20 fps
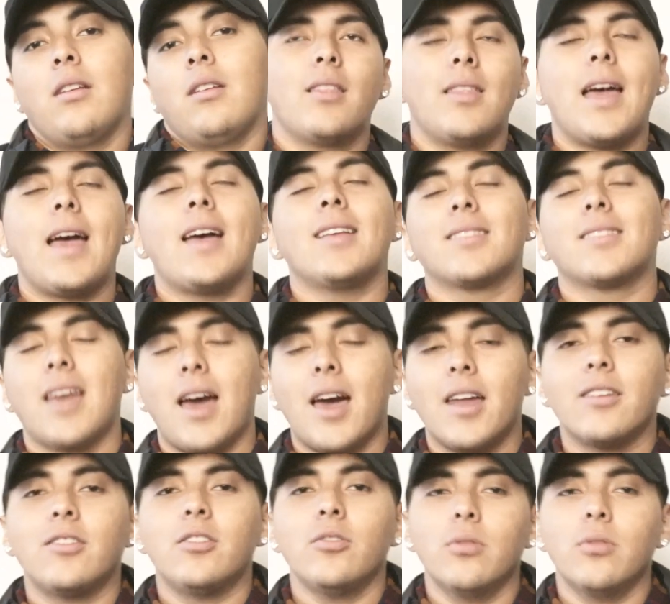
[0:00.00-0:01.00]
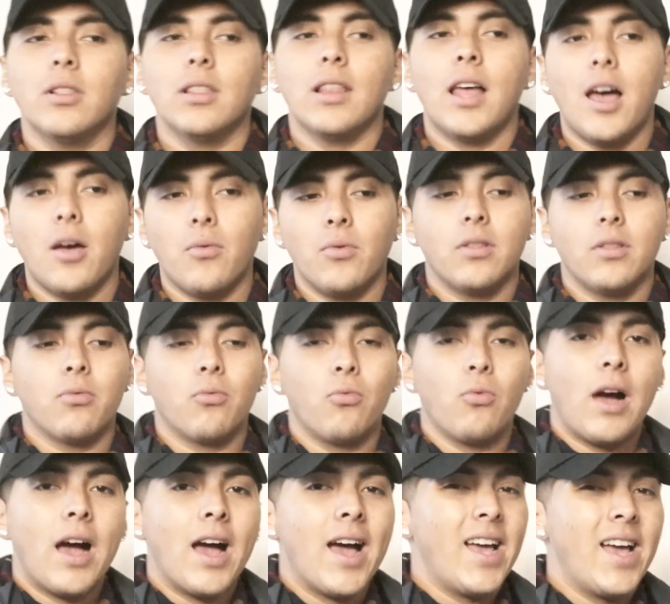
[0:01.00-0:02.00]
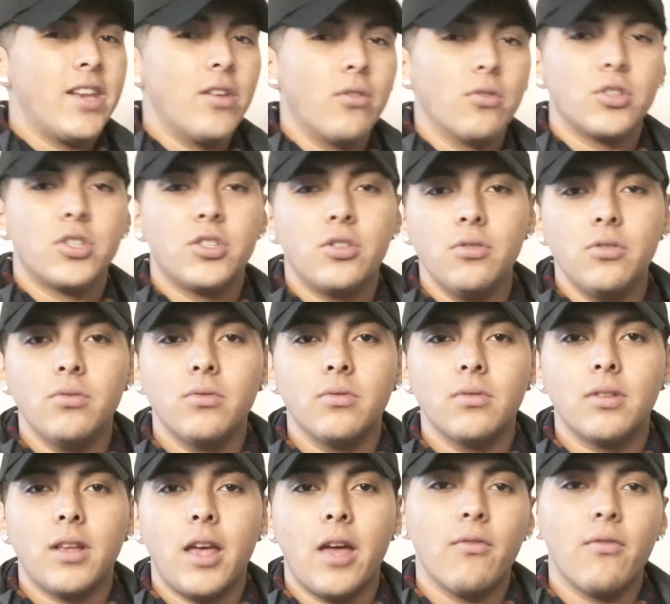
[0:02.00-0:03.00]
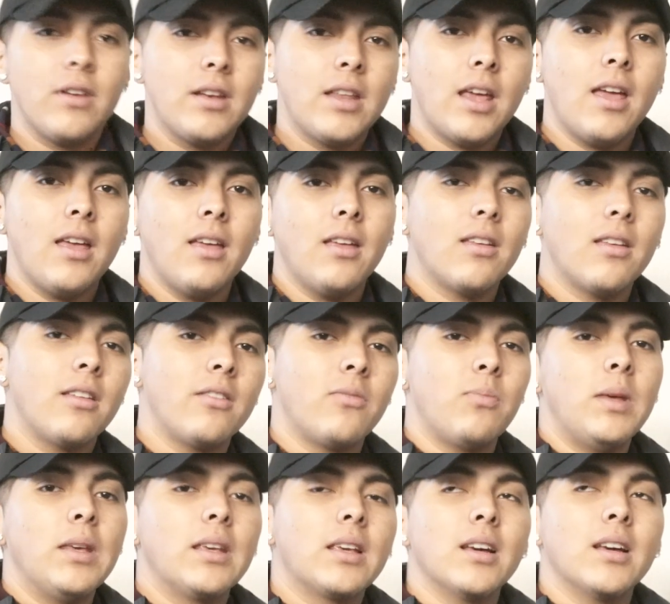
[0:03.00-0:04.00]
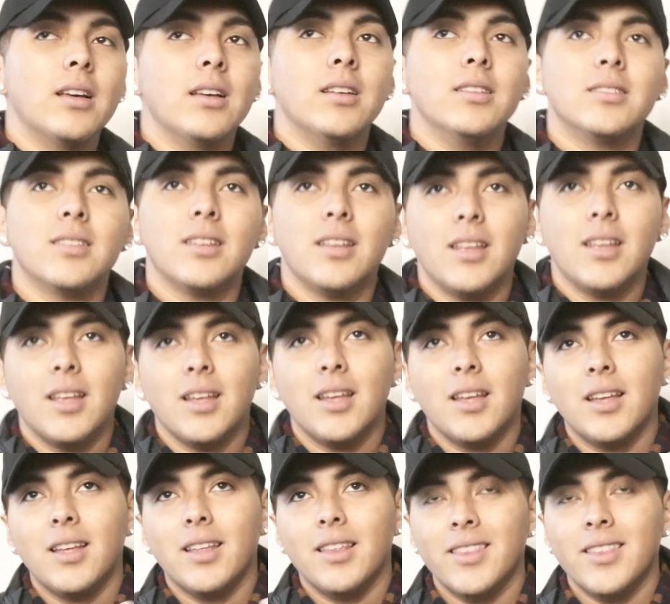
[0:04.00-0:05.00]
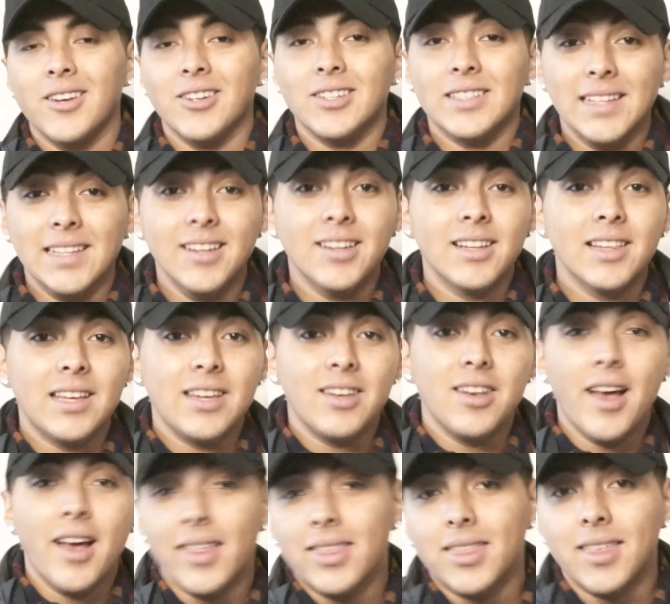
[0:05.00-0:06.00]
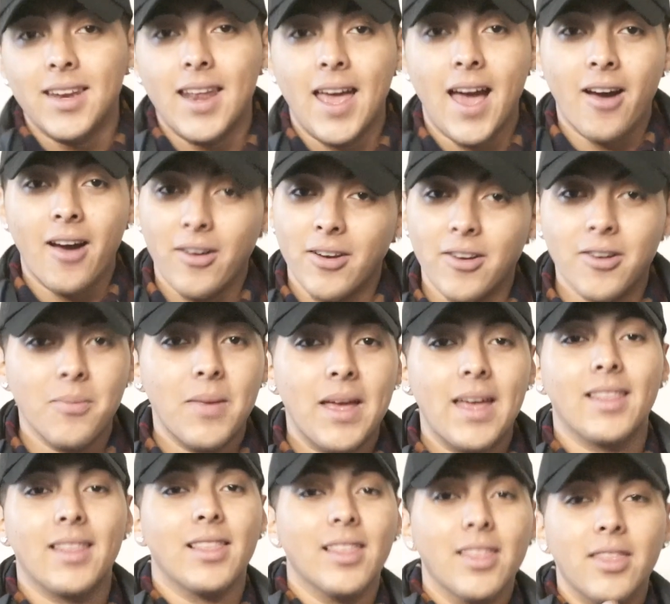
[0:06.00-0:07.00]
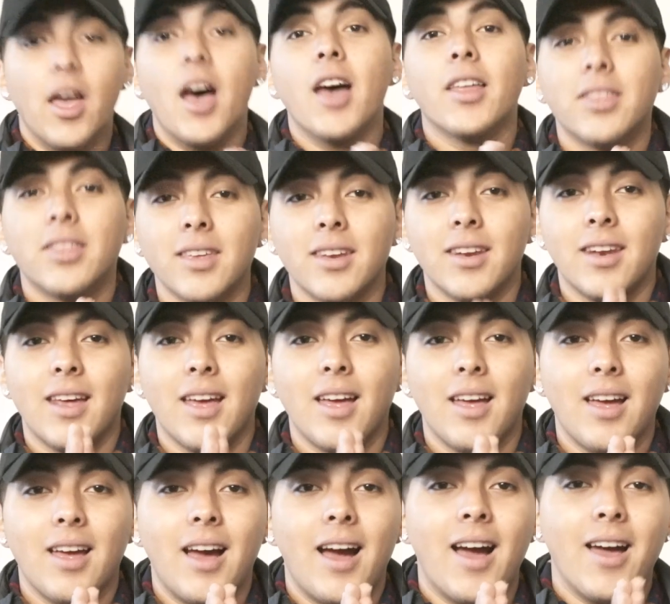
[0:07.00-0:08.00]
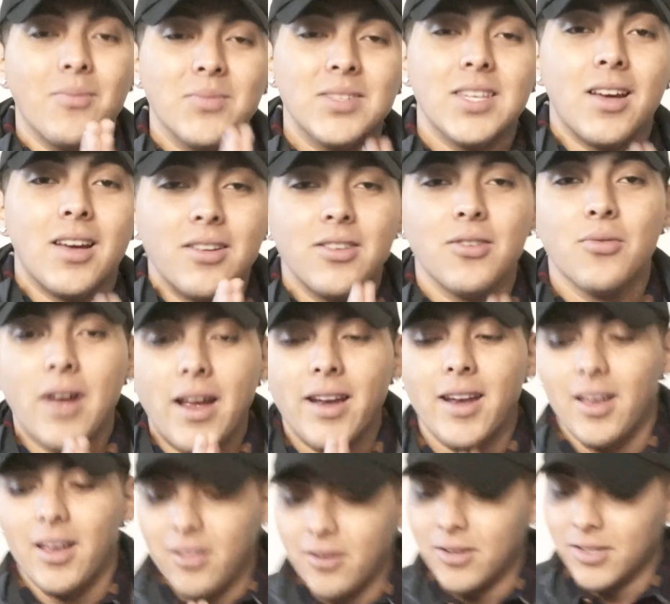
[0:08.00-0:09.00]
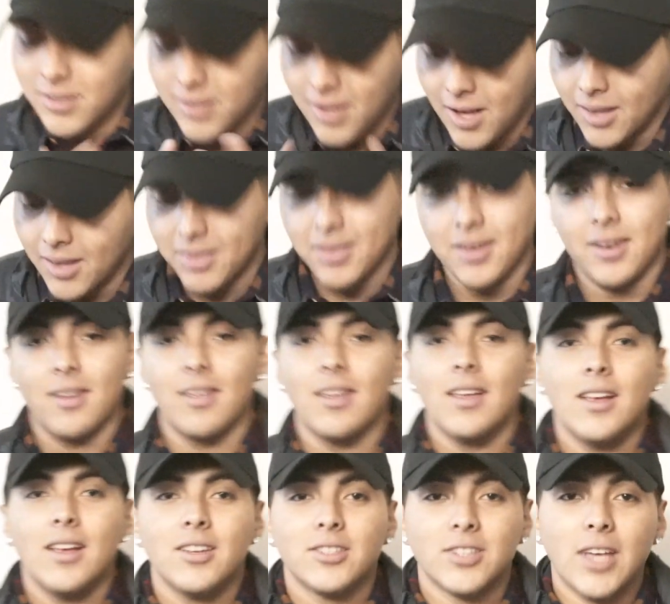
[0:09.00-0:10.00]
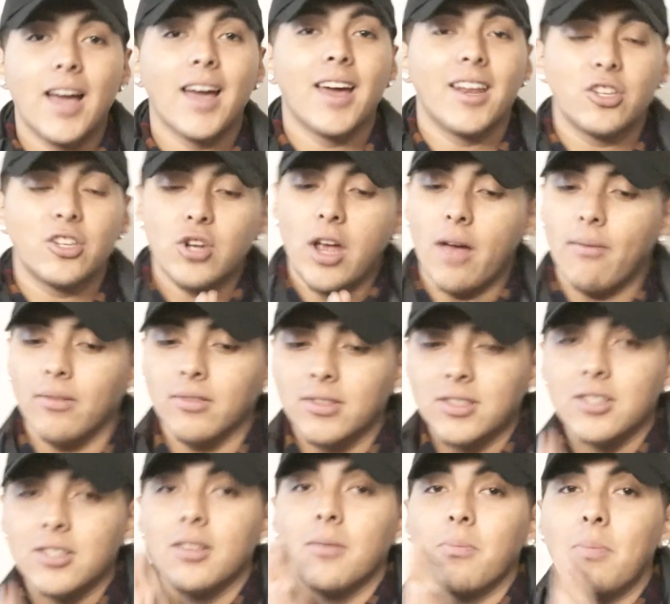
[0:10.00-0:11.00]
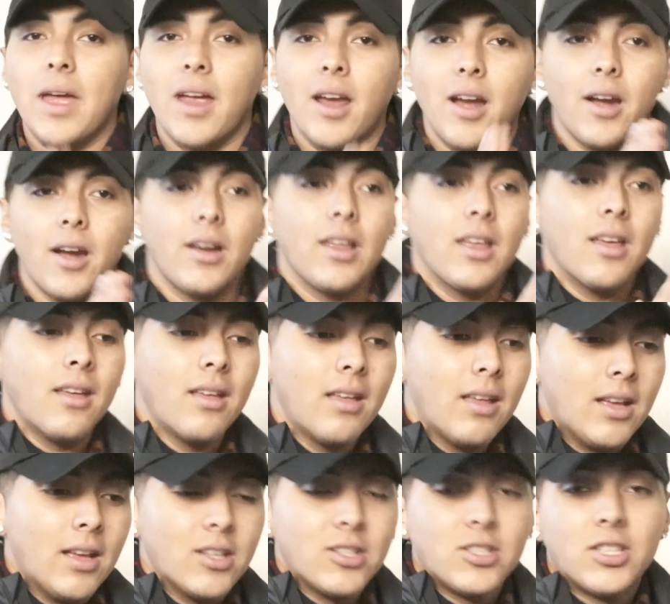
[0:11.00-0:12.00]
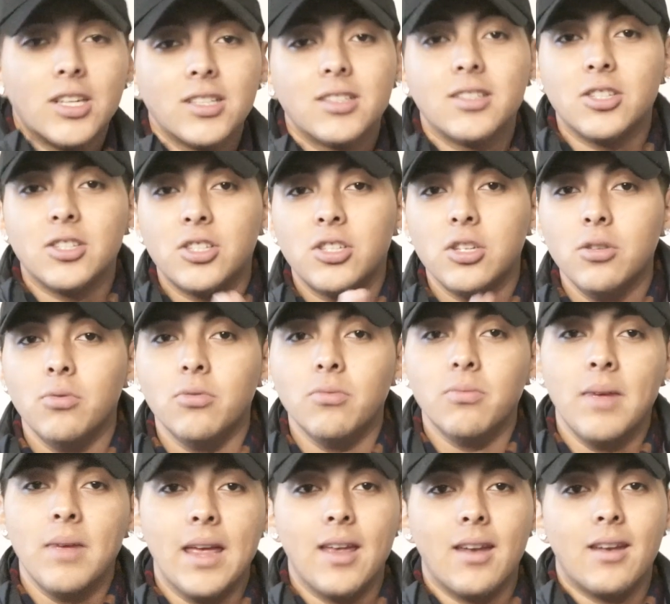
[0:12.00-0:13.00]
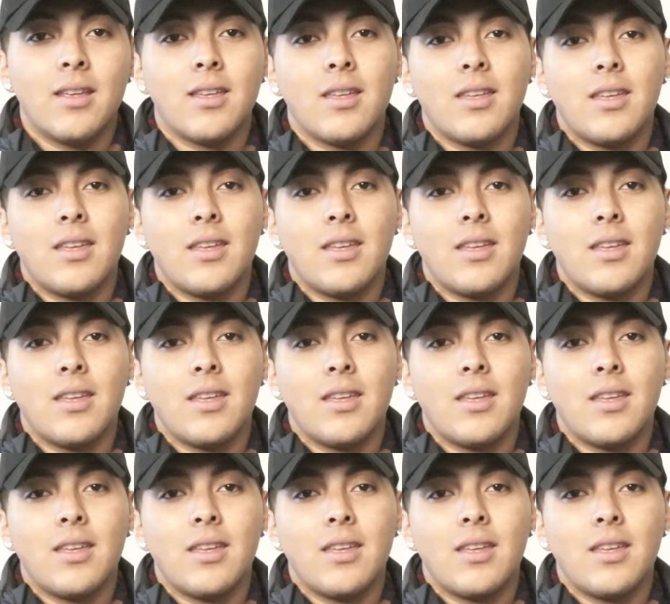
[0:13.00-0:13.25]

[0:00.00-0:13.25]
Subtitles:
That's got to do a lot with why I don't shoot every day. It's because there's literally nothing out here, man. Nothing. I'm telling you right now, there's nothing. So I got to travel to the Bay Area just to shoot, man.